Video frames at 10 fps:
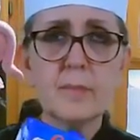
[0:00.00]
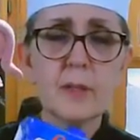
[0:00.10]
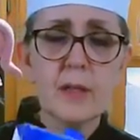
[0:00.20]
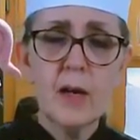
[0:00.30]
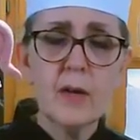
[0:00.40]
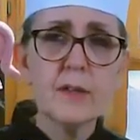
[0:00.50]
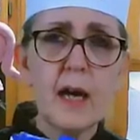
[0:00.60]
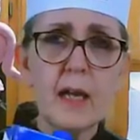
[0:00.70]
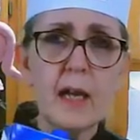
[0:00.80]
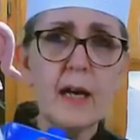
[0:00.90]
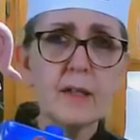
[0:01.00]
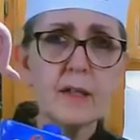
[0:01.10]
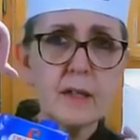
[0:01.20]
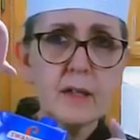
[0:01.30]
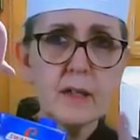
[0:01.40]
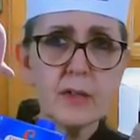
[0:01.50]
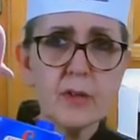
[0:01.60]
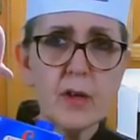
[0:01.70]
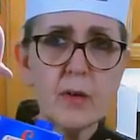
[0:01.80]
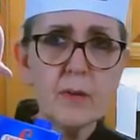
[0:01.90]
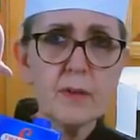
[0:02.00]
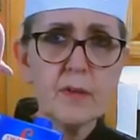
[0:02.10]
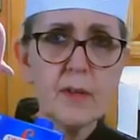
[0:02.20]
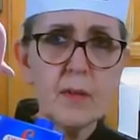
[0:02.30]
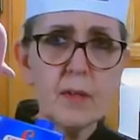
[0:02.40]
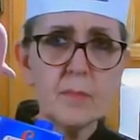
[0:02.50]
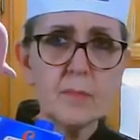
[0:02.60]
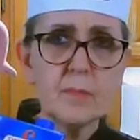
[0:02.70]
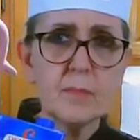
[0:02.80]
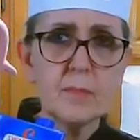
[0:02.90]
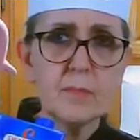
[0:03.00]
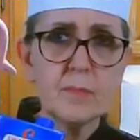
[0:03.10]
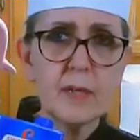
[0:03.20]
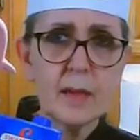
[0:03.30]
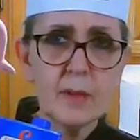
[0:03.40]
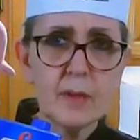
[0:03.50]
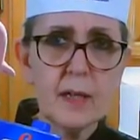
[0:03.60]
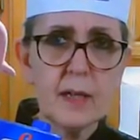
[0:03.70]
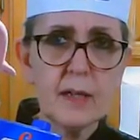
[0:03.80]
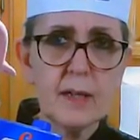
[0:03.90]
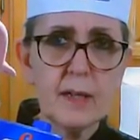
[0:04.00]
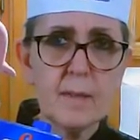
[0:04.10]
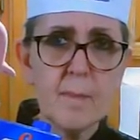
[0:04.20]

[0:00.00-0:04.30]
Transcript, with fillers: because I like to control the sodium that I'm going to take in